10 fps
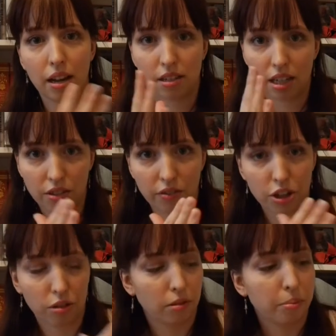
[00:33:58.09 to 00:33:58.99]
as
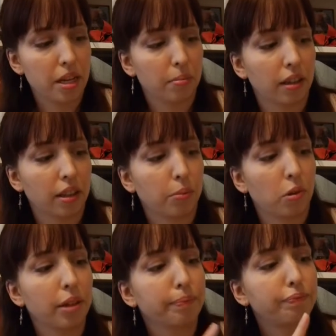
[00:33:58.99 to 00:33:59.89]
individual people
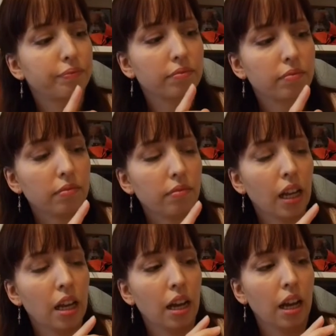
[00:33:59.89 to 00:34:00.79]
anymore.
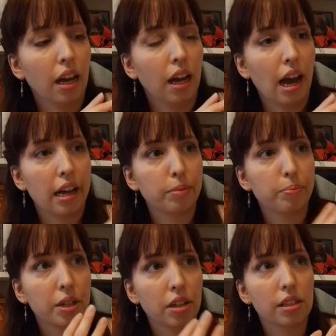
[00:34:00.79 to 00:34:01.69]
And
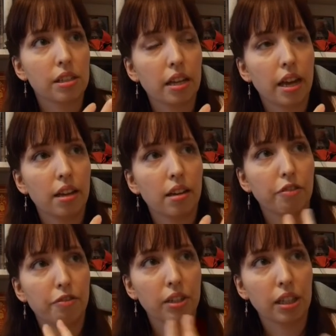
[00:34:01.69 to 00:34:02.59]
because
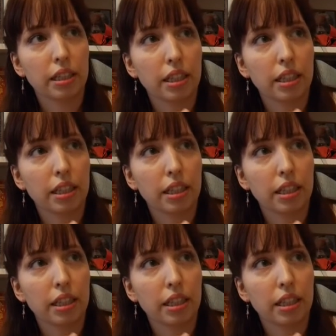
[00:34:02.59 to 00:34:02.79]
they feel